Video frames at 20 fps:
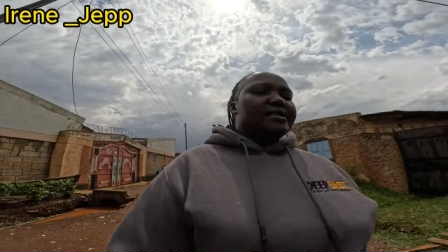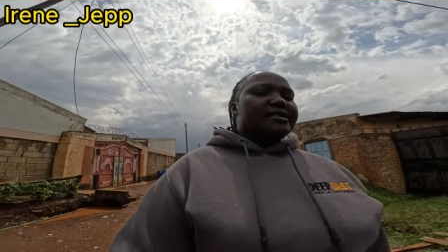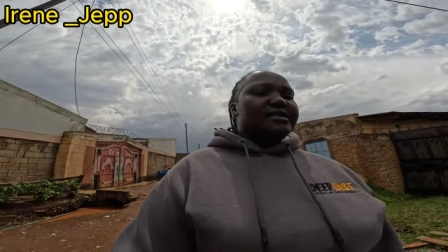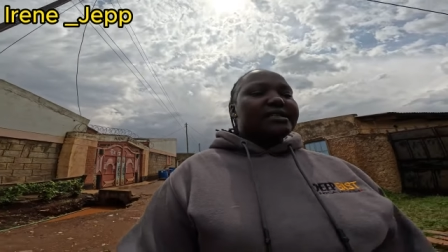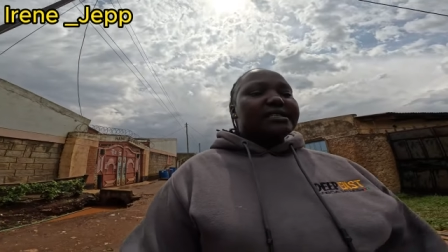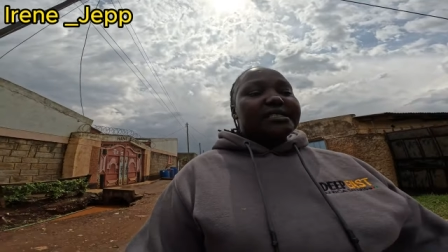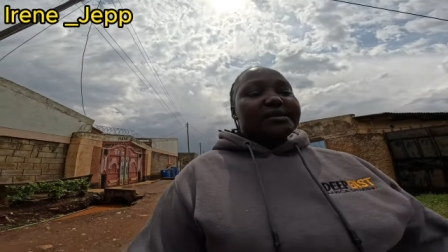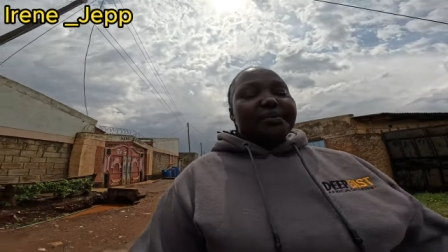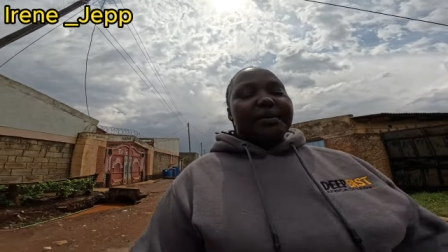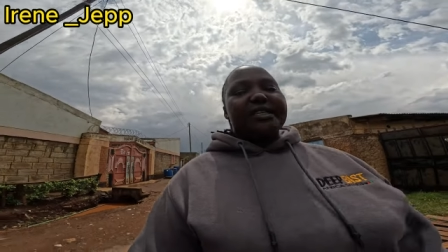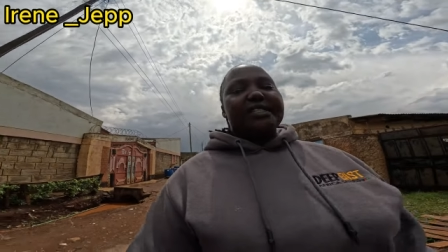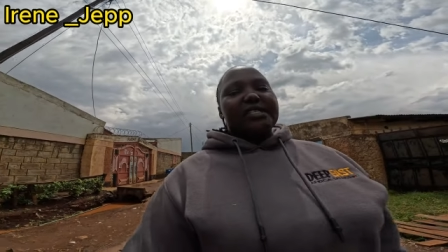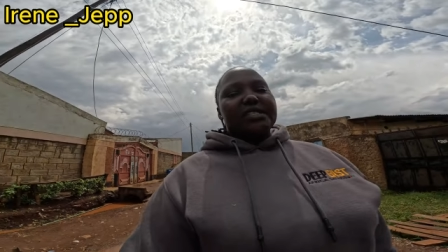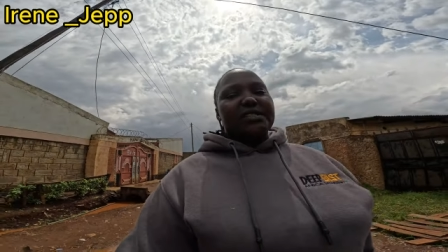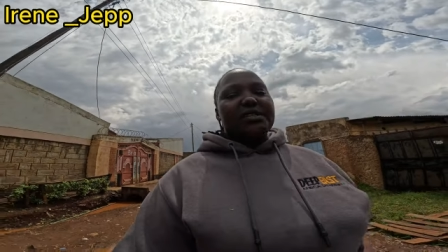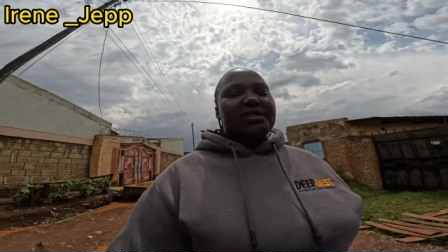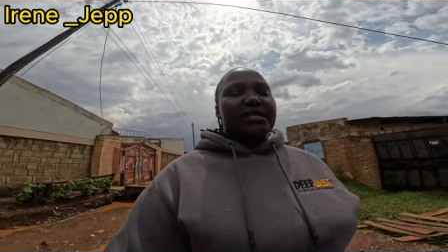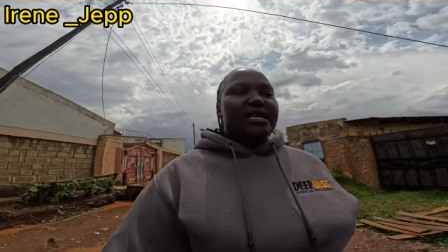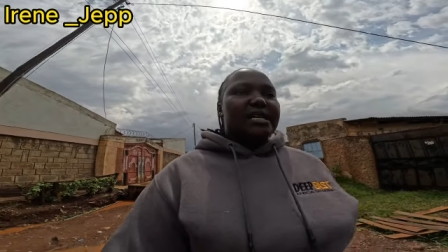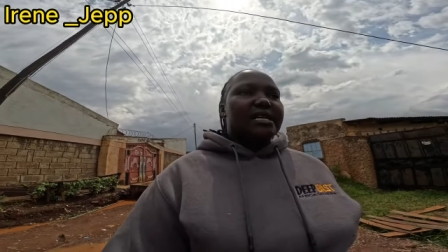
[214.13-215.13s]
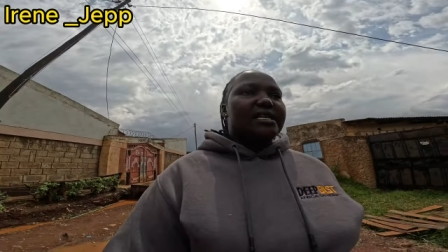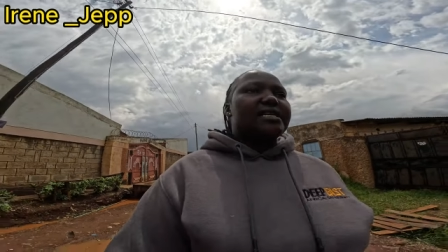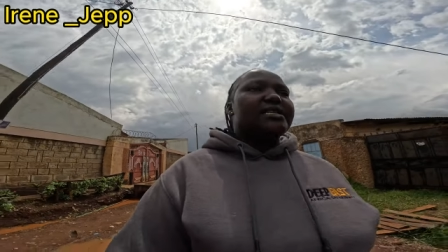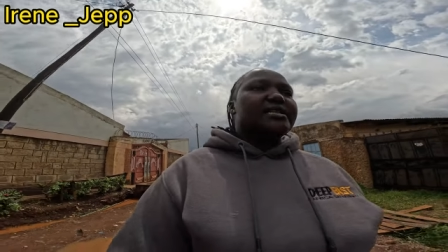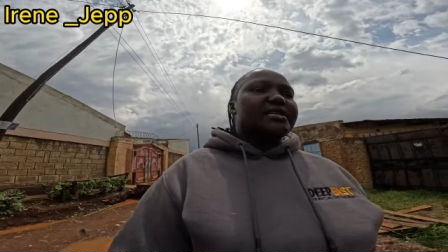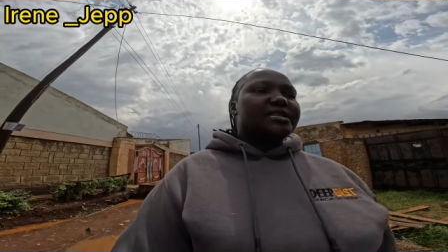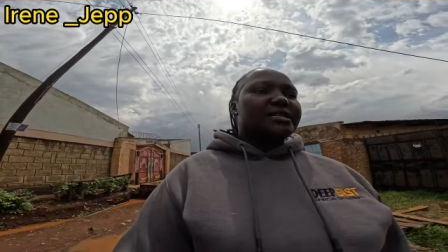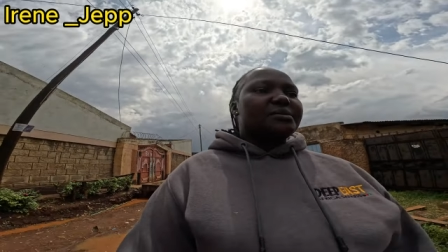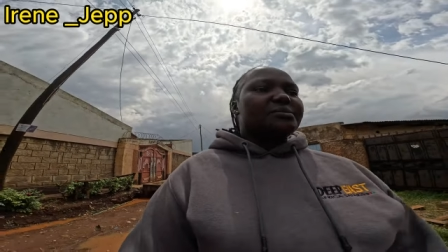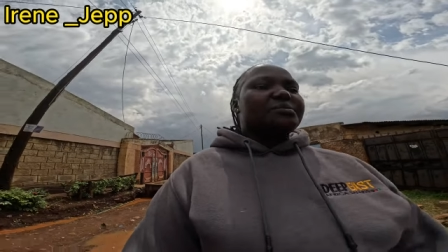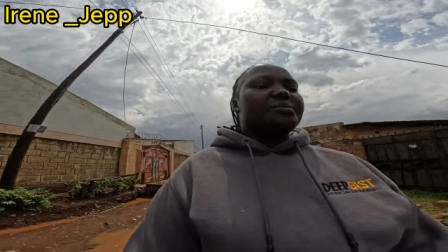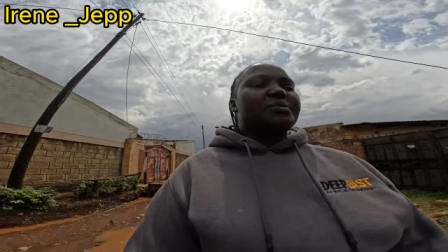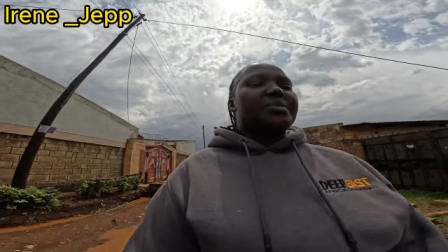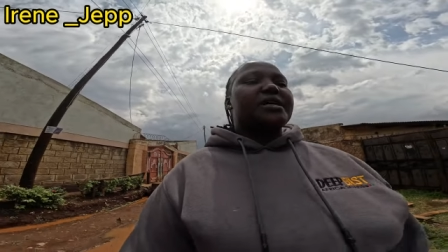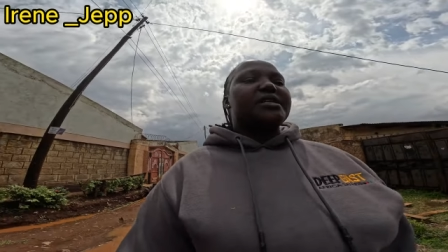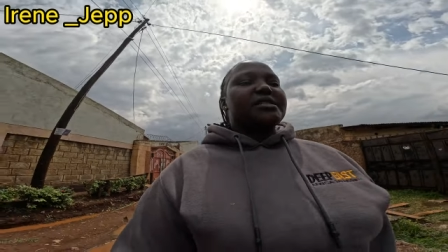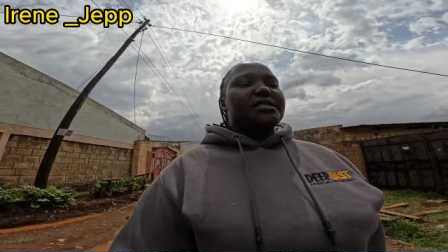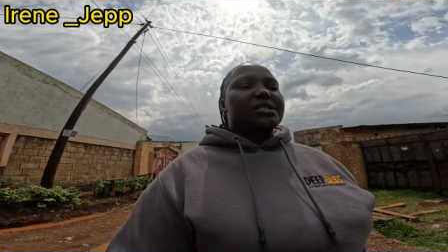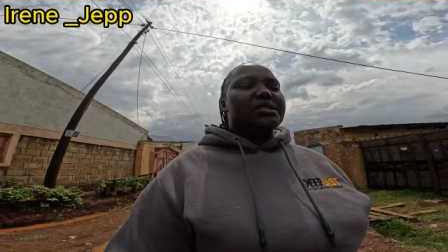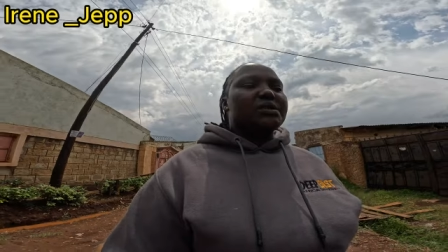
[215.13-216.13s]
this particular
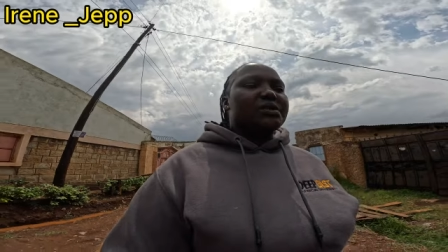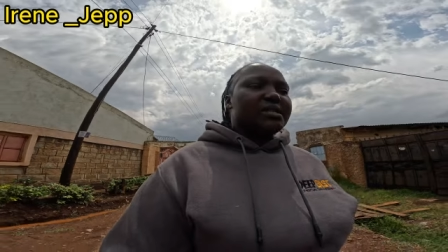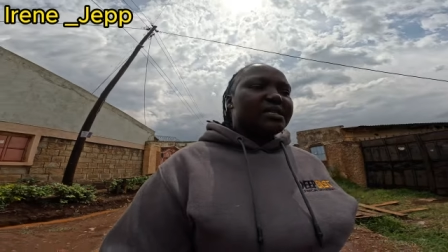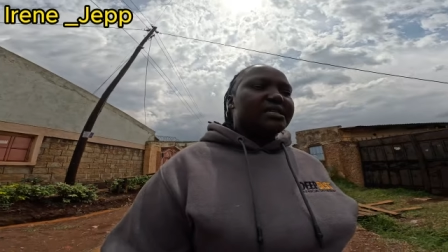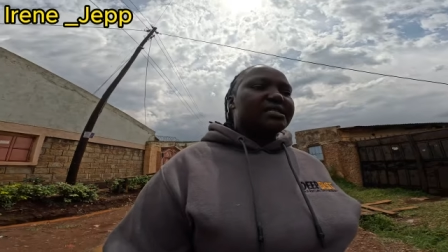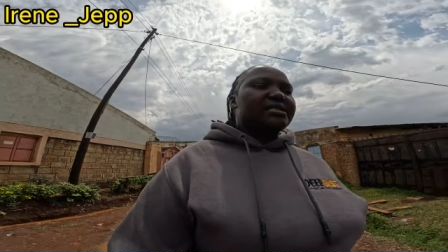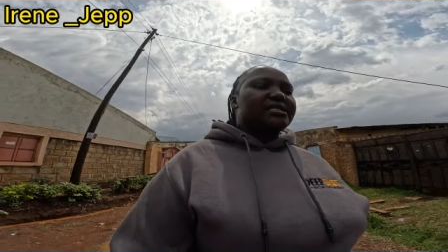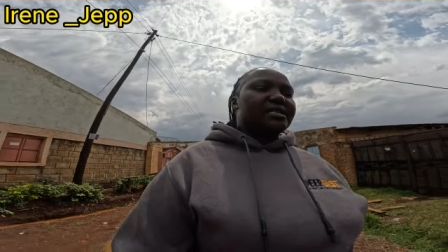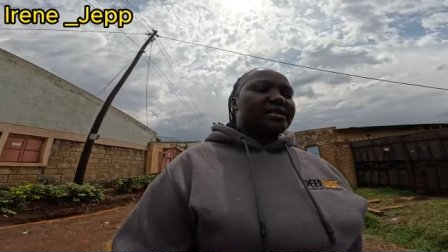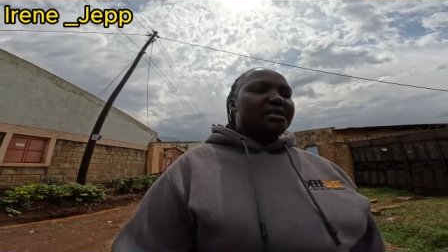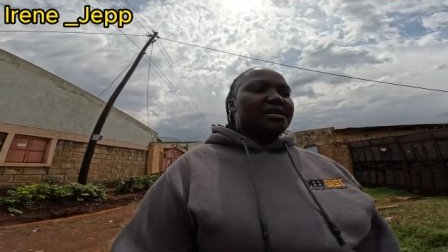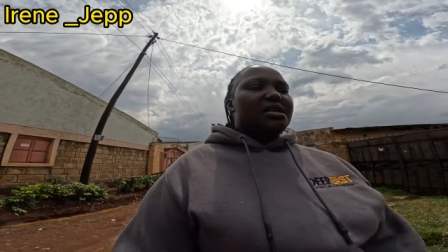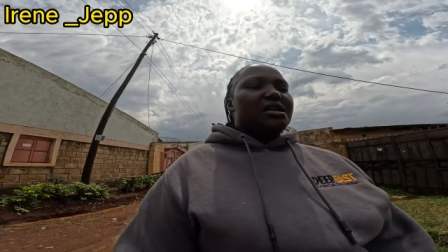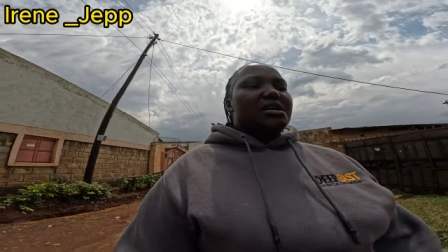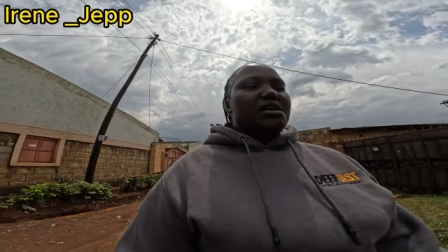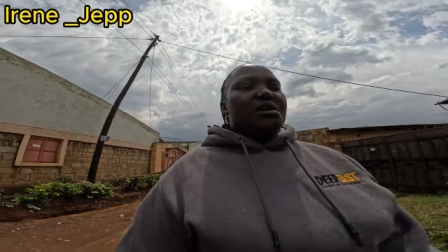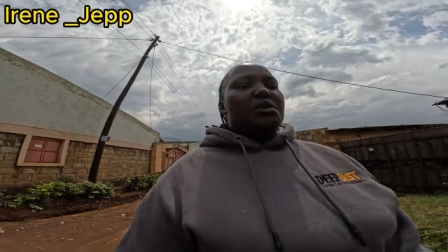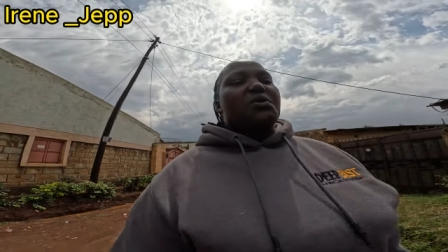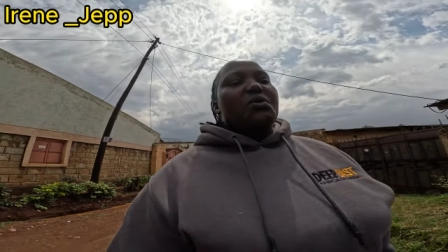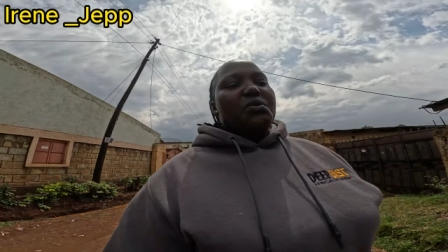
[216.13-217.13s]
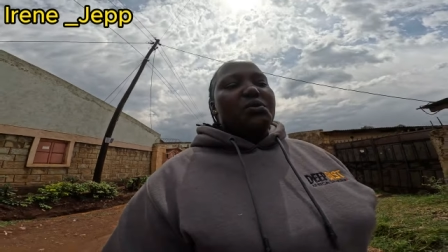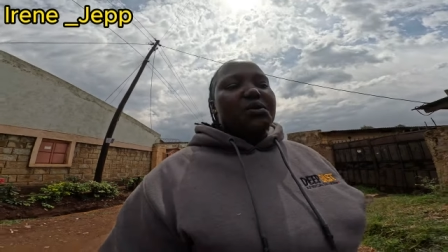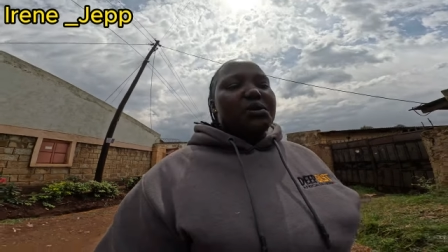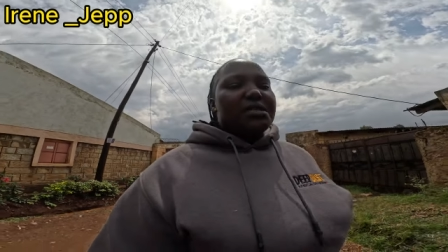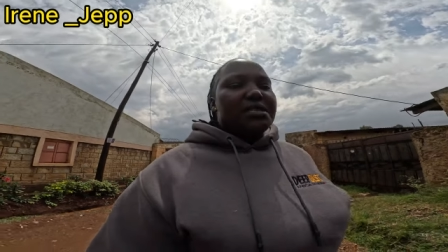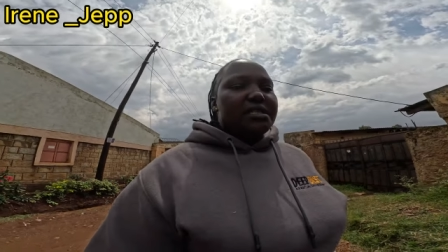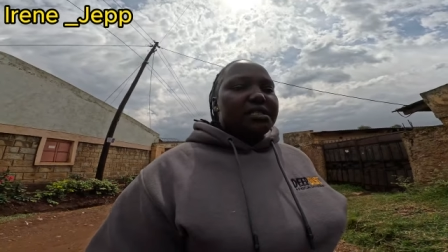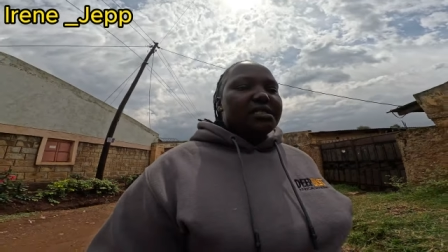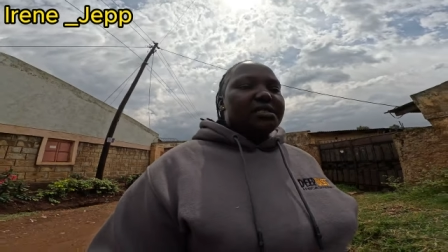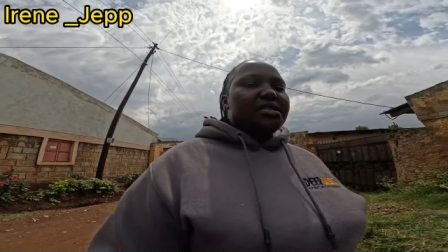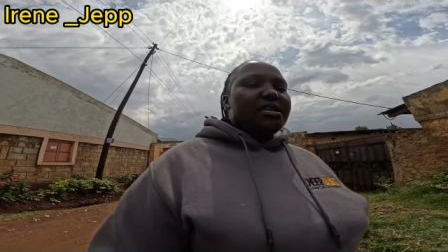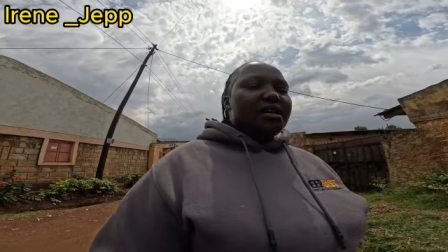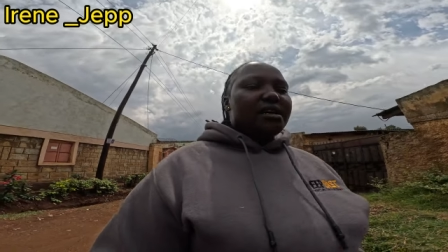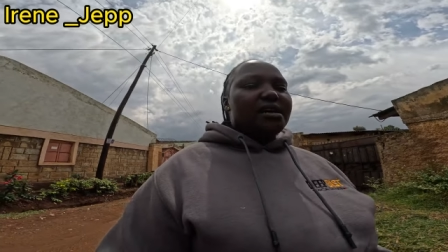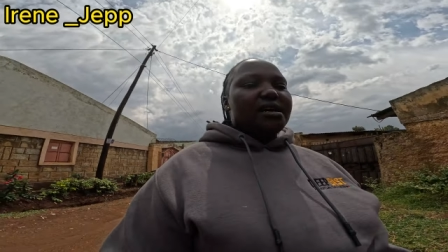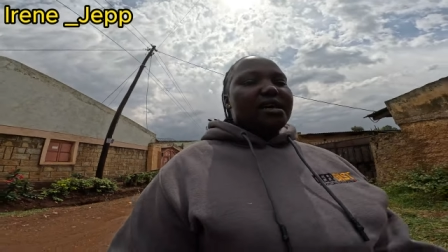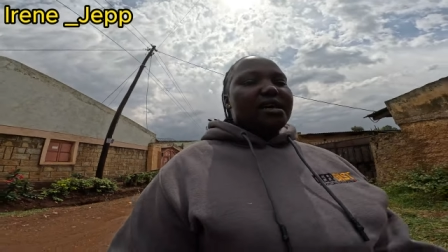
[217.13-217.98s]
impersonator who is